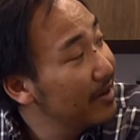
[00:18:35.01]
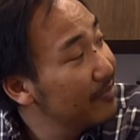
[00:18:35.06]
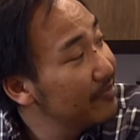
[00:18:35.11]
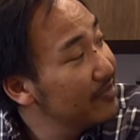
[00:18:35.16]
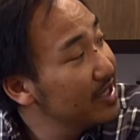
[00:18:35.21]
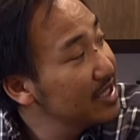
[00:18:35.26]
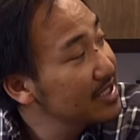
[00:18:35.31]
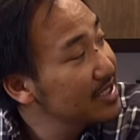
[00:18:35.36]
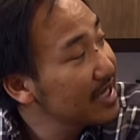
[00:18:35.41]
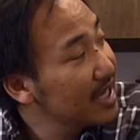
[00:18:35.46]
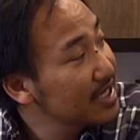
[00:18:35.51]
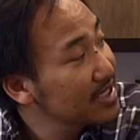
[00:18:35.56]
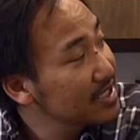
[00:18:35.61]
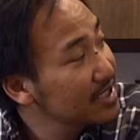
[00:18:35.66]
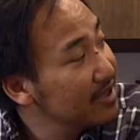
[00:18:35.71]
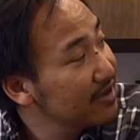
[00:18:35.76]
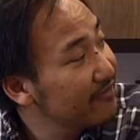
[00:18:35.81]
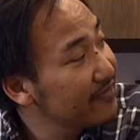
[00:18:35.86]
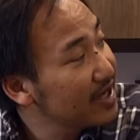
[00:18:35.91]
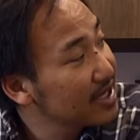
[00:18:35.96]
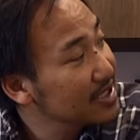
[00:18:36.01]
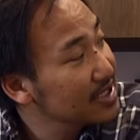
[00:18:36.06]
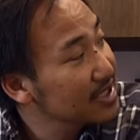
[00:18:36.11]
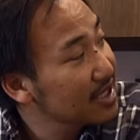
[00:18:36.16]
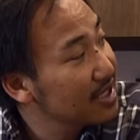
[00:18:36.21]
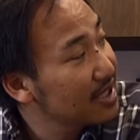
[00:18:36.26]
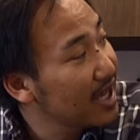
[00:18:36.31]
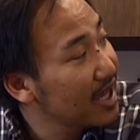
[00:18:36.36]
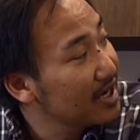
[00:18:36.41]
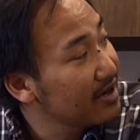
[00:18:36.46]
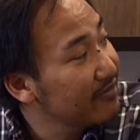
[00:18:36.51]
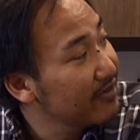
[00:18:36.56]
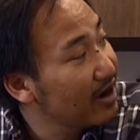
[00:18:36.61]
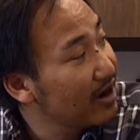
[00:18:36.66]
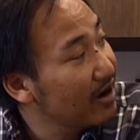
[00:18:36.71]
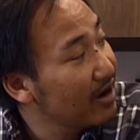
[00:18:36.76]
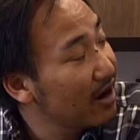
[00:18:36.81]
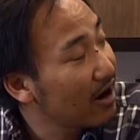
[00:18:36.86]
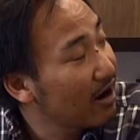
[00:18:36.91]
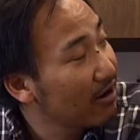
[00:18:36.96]
This actually affects a lot of
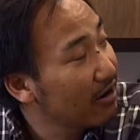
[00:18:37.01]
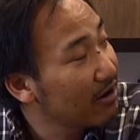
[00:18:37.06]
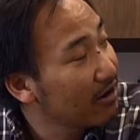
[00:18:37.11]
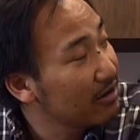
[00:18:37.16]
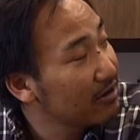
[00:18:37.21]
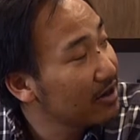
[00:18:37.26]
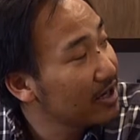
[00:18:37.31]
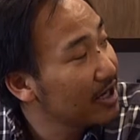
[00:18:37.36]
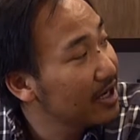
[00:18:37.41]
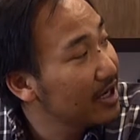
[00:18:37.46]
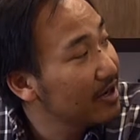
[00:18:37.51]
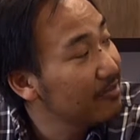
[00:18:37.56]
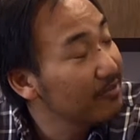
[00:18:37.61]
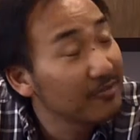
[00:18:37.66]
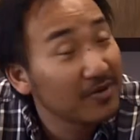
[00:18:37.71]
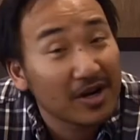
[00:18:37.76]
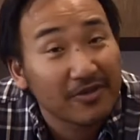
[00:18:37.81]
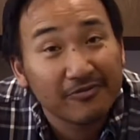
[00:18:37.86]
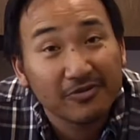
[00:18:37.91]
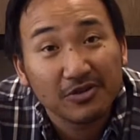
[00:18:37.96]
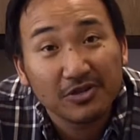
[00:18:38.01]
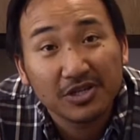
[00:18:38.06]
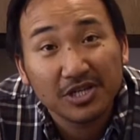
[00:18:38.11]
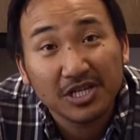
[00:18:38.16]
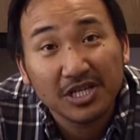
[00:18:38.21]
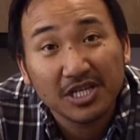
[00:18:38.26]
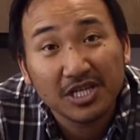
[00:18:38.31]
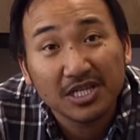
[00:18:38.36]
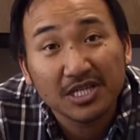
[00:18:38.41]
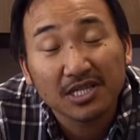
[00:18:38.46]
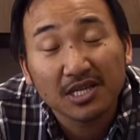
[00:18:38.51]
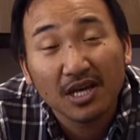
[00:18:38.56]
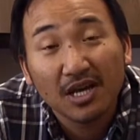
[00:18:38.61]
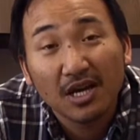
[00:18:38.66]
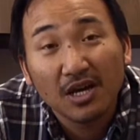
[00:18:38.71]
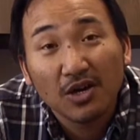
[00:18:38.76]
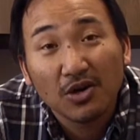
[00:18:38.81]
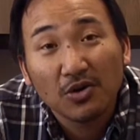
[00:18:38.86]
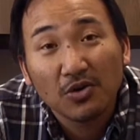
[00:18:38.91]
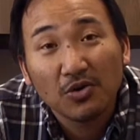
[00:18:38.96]
our refugees
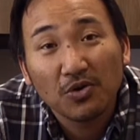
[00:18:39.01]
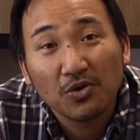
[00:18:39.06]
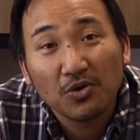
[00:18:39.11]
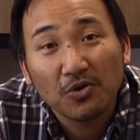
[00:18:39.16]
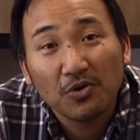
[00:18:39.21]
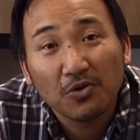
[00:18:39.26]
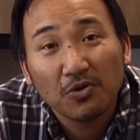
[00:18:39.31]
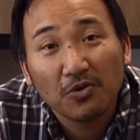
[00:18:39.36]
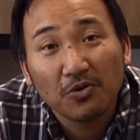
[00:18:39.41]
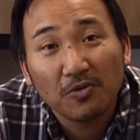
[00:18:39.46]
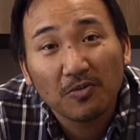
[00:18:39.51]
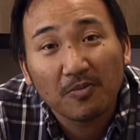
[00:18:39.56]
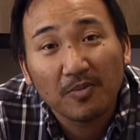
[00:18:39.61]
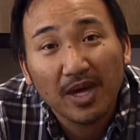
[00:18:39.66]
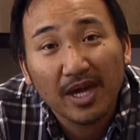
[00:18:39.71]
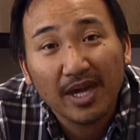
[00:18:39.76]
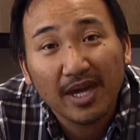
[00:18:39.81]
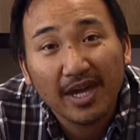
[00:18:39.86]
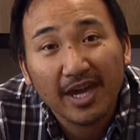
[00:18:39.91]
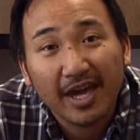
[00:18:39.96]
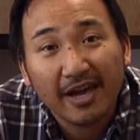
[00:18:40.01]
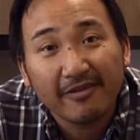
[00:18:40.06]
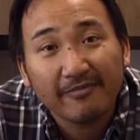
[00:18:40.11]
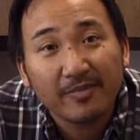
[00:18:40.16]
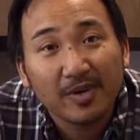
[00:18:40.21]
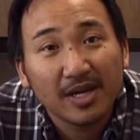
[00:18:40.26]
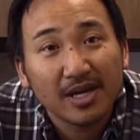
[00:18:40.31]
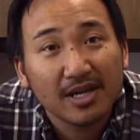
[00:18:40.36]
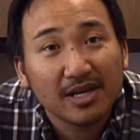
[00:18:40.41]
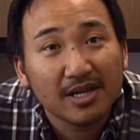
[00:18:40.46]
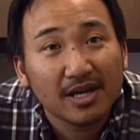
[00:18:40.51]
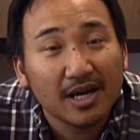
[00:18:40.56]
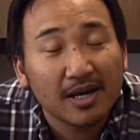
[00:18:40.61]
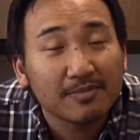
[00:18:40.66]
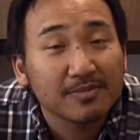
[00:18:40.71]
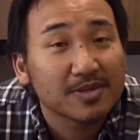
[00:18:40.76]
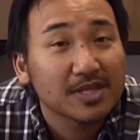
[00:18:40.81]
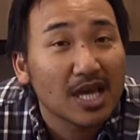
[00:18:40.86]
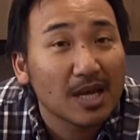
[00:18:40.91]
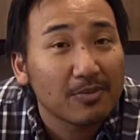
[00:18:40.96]
who may have
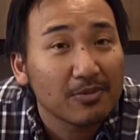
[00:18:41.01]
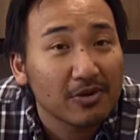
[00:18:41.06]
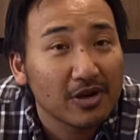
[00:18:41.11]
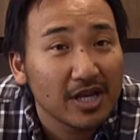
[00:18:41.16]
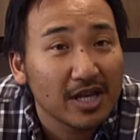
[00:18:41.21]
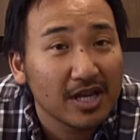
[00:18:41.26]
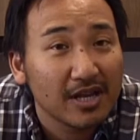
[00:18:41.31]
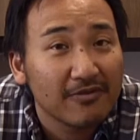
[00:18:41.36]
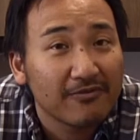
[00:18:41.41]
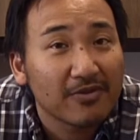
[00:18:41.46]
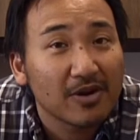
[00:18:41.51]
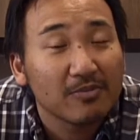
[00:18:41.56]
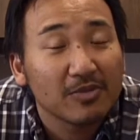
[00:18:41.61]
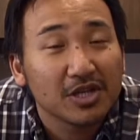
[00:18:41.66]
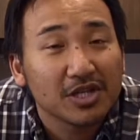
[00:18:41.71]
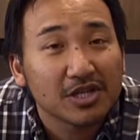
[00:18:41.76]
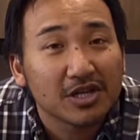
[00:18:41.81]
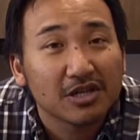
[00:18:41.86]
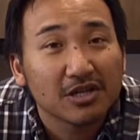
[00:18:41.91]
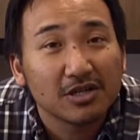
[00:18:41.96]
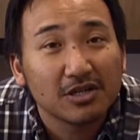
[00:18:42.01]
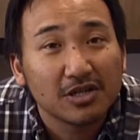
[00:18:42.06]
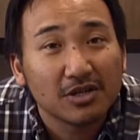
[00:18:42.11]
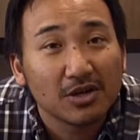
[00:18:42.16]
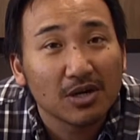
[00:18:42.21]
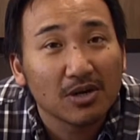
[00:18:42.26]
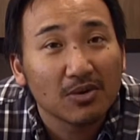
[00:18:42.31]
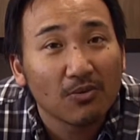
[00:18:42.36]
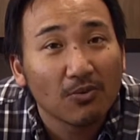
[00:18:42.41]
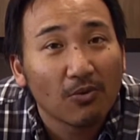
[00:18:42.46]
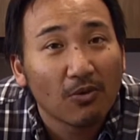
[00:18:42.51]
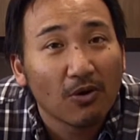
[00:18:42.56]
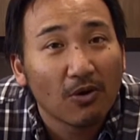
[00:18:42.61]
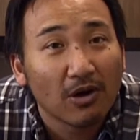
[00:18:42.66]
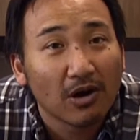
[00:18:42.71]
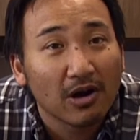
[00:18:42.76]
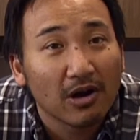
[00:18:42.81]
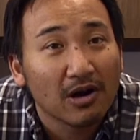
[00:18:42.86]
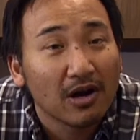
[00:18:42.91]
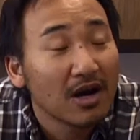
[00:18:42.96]
been separated from each other during
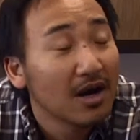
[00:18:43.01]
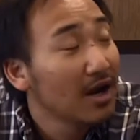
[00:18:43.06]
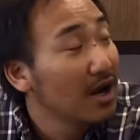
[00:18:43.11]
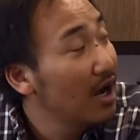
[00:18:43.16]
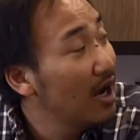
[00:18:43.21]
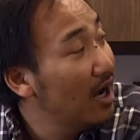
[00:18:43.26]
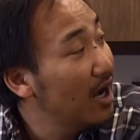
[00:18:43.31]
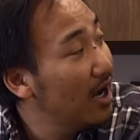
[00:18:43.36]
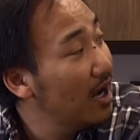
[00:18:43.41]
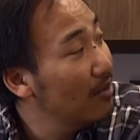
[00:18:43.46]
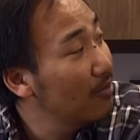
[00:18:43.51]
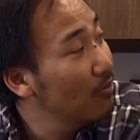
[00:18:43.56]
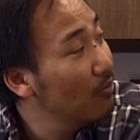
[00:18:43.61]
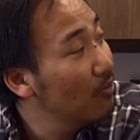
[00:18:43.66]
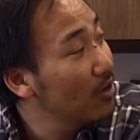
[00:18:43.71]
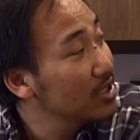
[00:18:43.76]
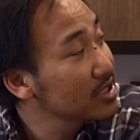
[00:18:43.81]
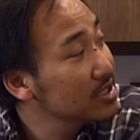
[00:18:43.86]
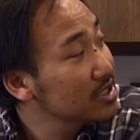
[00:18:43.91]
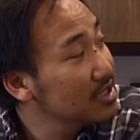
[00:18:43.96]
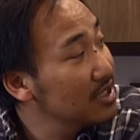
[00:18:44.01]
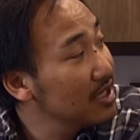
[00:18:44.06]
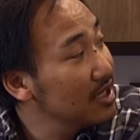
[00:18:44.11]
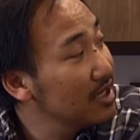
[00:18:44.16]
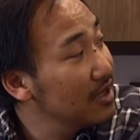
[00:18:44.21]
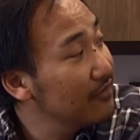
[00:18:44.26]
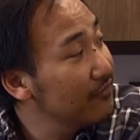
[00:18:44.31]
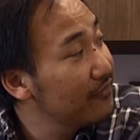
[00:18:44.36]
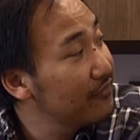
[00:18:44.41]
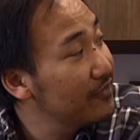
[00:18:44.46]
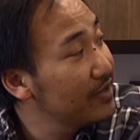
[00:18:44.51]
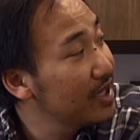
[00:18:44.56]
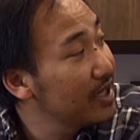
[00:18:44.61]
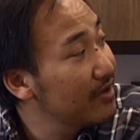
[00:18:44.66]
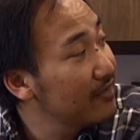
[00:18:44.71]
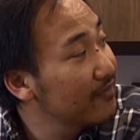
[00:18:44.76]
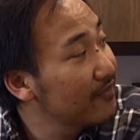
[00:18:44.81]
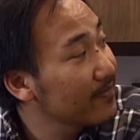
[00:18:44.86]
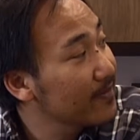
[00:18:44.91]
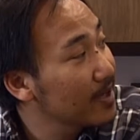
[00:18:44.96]
war. Once
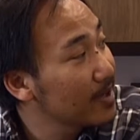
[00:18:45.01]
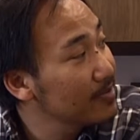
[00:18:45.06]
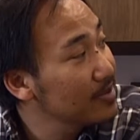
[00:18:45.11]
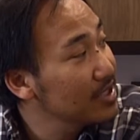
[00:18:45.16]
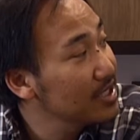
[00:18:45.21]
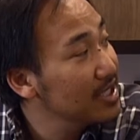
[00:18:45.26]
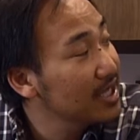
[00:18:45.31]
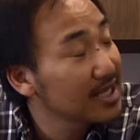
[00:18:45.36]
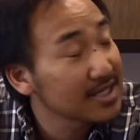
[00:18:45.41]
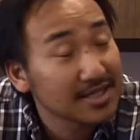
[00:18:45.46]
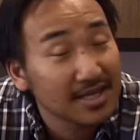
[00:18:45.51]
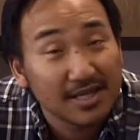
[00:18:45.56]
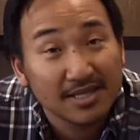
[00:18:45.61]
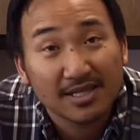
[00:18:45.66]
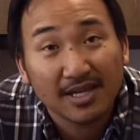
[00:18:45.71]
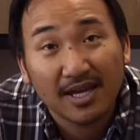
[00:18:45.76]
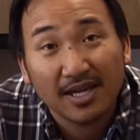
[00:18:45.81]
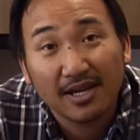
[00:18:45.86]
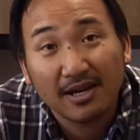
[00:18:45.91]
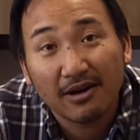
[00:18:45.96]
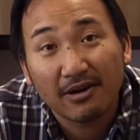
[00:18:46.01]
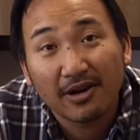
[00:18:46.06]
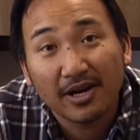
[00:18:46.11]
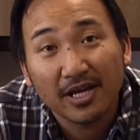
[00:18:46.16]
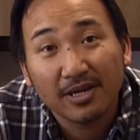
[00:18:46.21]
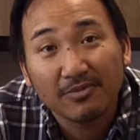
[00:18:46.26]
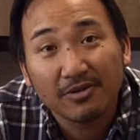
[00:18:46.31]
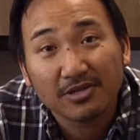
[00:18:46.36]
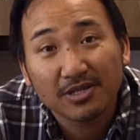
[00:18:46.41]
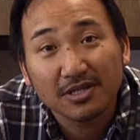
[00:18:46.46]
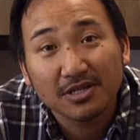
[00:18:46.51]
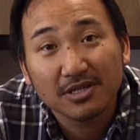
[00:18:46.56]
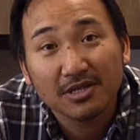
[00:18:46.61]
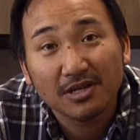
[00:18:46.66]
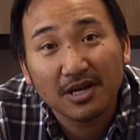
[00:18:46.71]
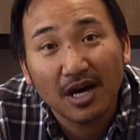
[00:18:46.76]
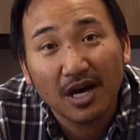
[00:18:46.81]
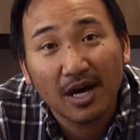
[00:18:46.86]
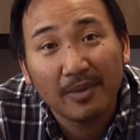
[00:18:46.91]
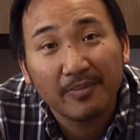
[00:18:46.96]
they've come to the United States and are able
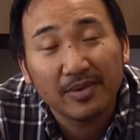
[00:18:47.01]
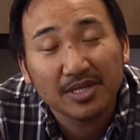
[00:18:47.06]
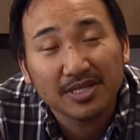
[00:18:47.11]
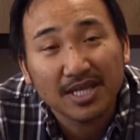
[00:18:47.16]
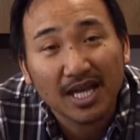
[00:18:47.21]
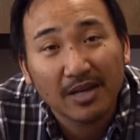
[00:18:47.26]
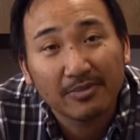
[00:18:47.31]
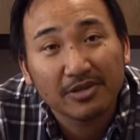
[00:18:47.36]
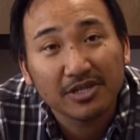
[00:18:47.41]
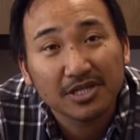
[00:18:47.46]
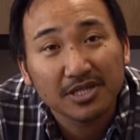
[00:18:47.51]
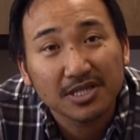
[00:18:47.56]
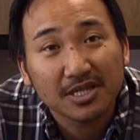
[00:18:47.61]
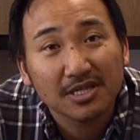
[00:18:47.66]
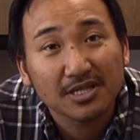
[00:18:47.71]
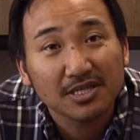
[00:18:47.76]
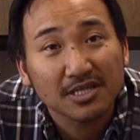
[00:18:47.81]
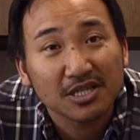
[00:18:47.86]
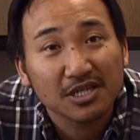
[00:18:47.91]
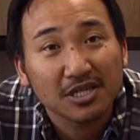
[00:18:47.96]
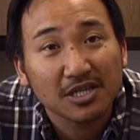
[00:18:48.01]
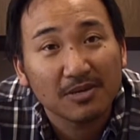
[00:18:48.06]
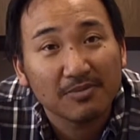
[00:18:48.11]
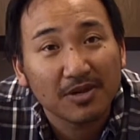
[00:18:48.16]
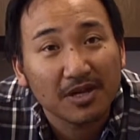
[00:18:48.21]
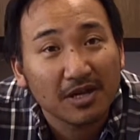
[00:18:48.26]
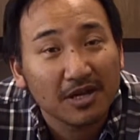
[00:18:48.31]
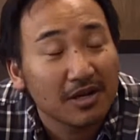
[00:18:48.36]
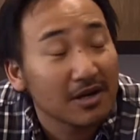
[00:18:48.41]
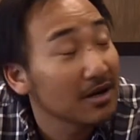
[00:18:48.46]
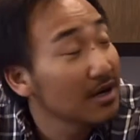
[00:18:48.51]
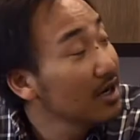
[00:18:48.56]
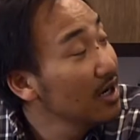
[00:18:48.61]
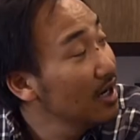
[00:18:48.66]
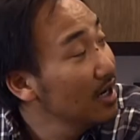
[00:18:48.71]
to establish citizenship here,